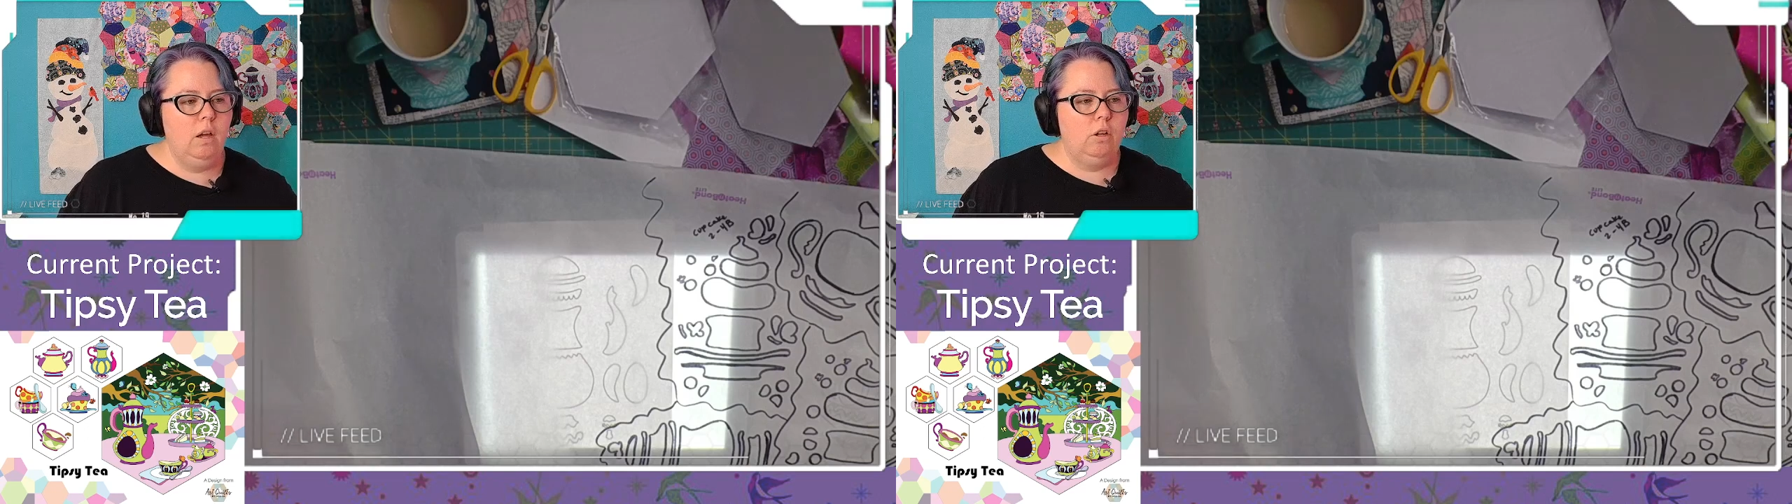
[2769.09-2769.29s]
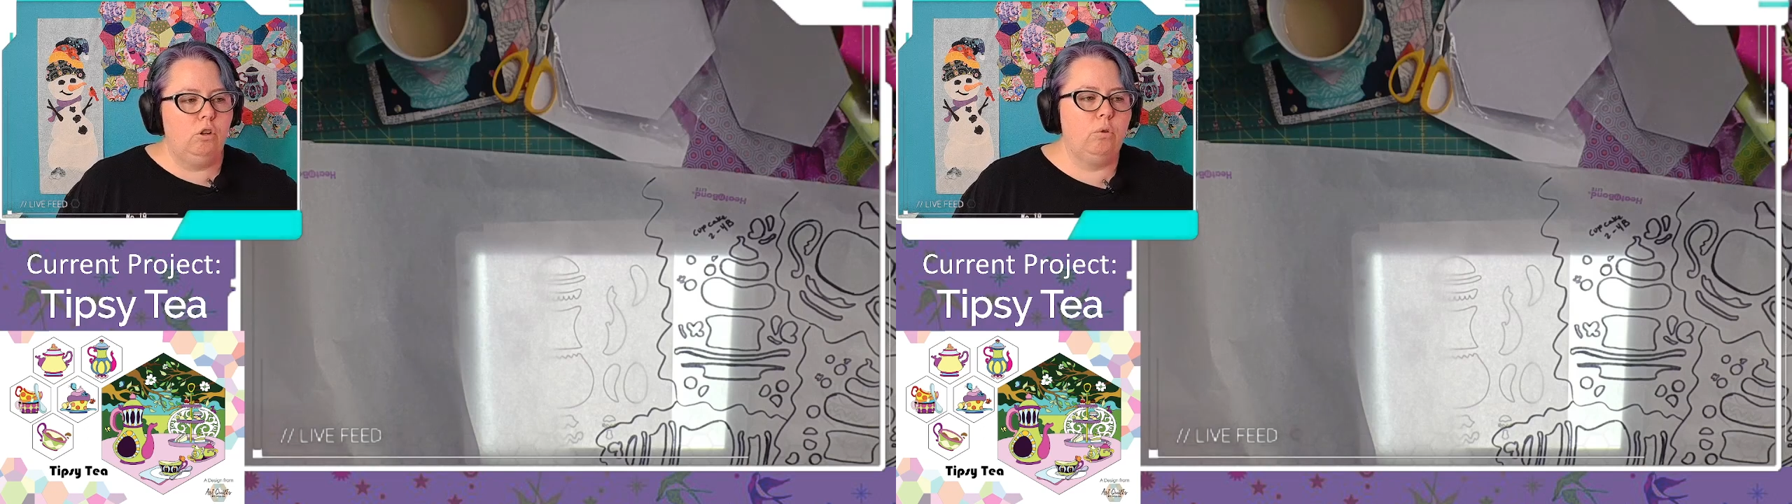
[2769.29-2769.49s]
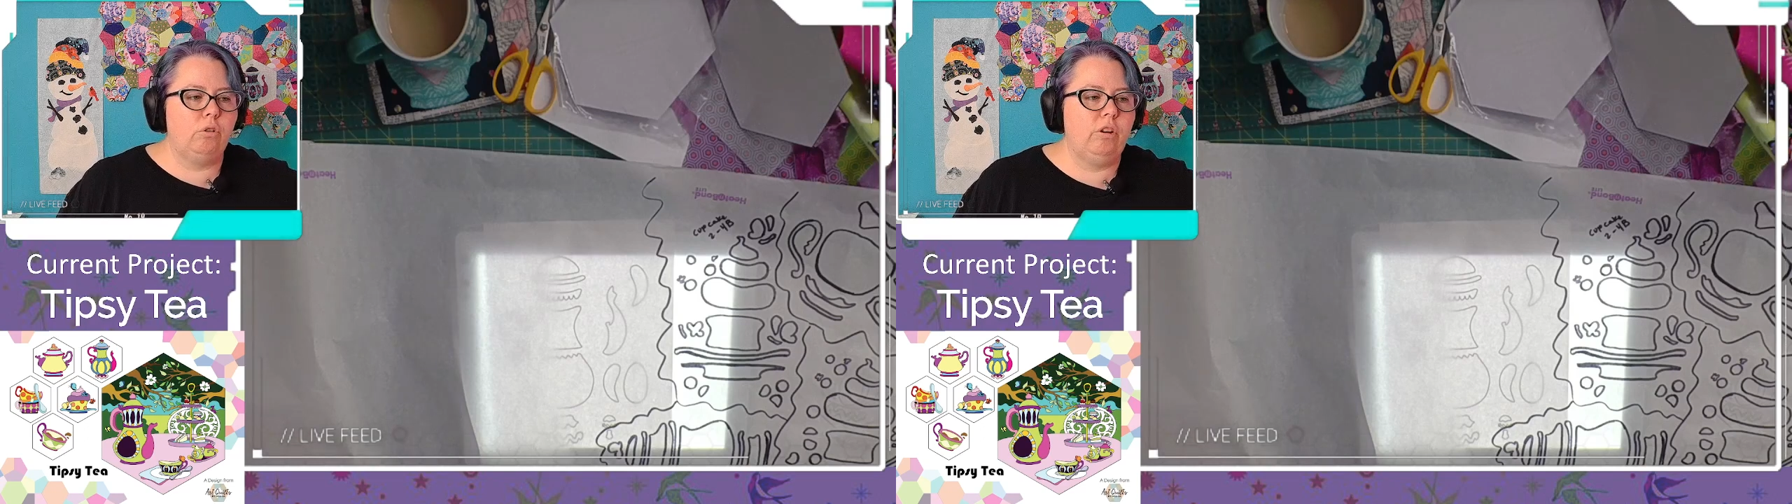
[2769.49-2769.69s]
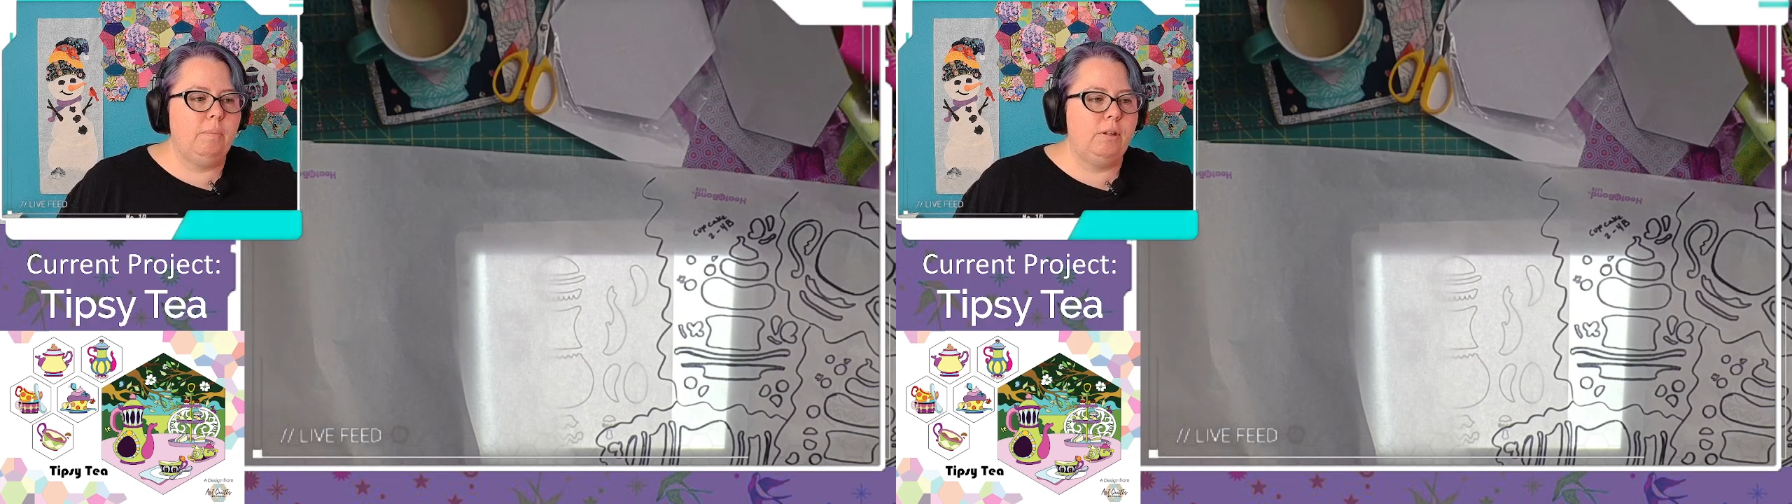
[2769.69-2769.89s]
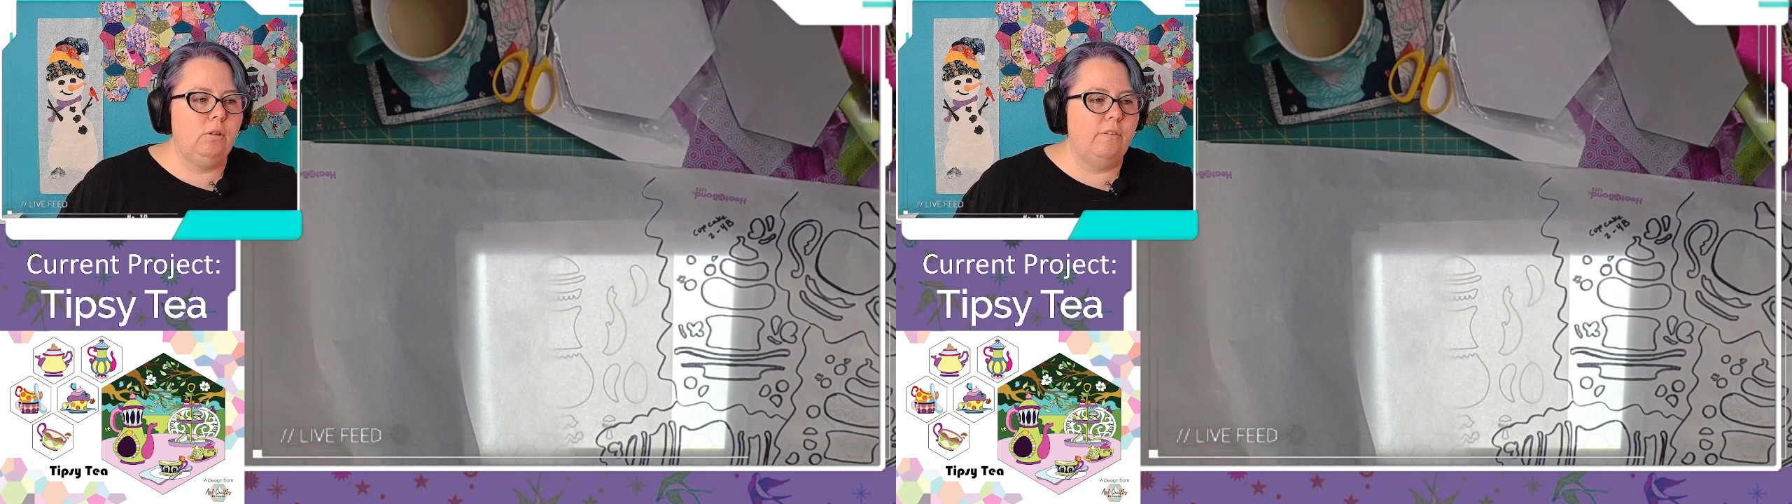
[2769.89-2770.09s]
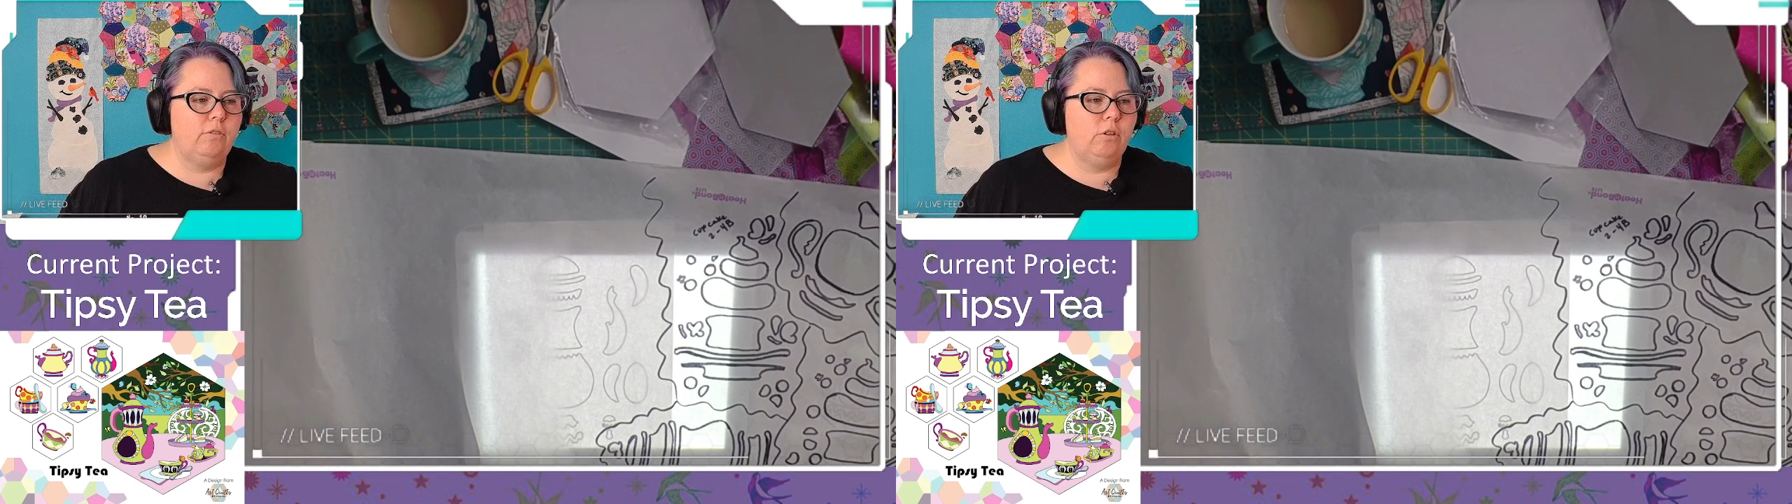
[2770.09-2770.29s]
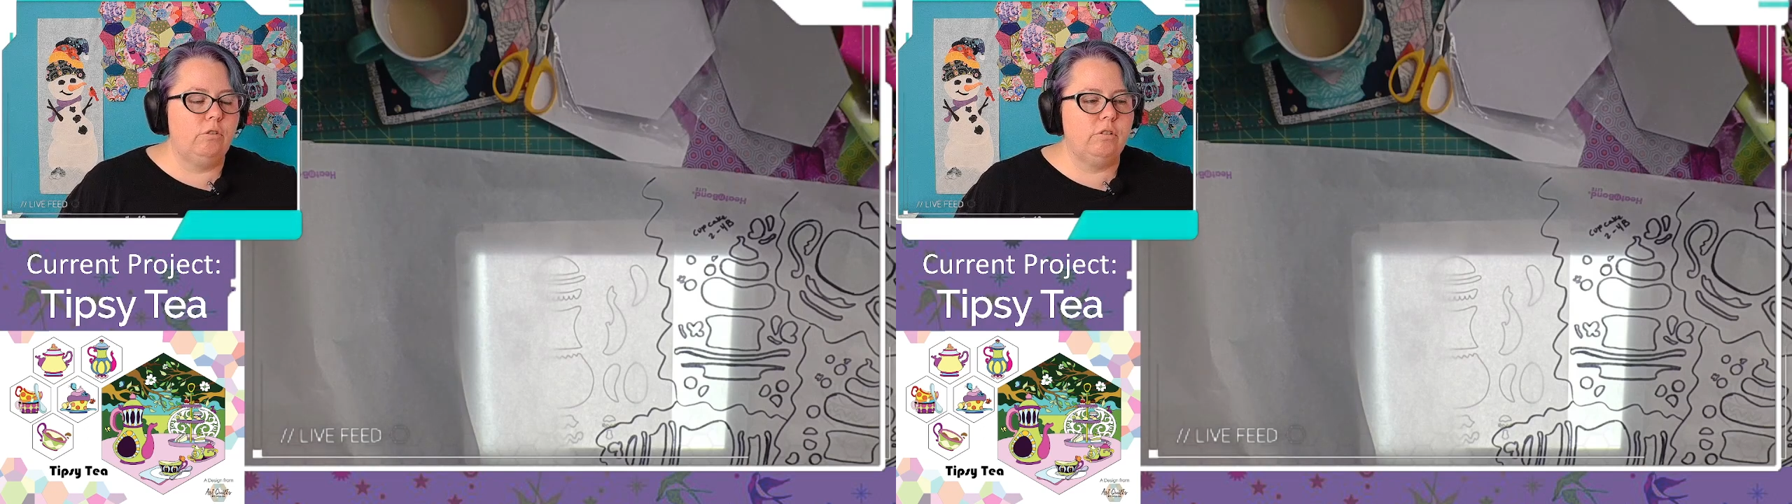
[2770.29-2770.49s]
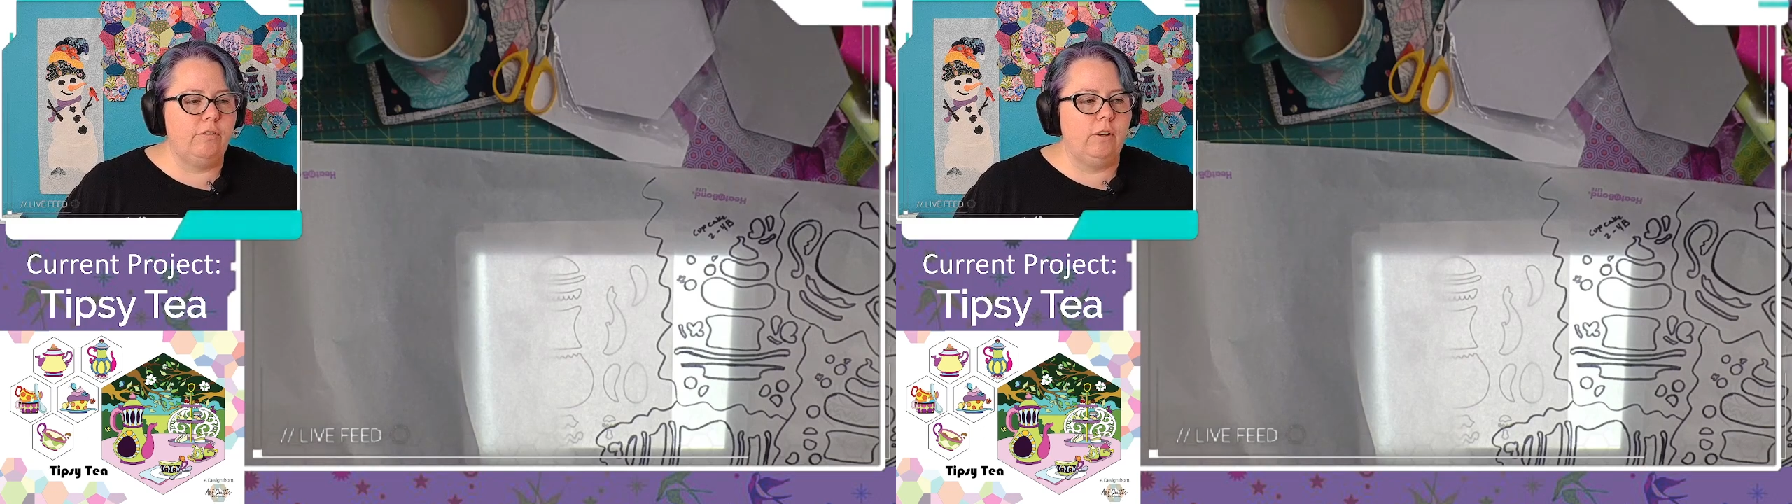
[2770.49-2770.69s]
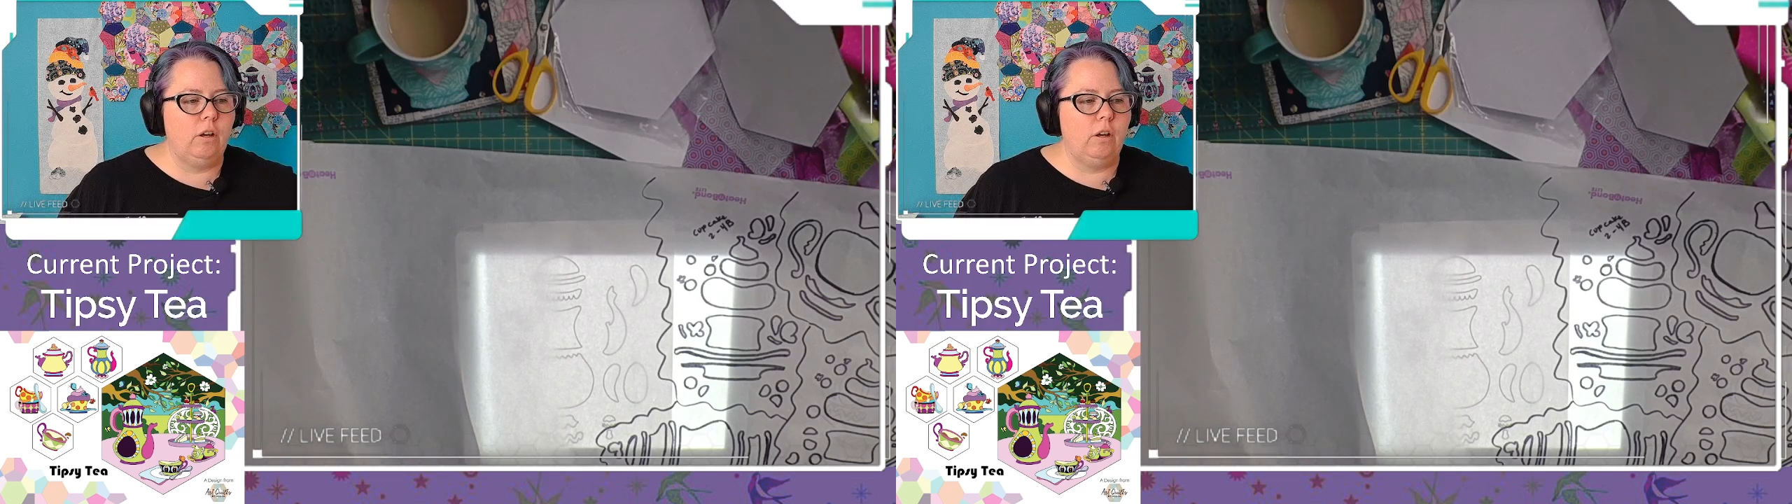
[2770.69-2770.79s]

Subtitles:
You crochet, but you left all your stuff in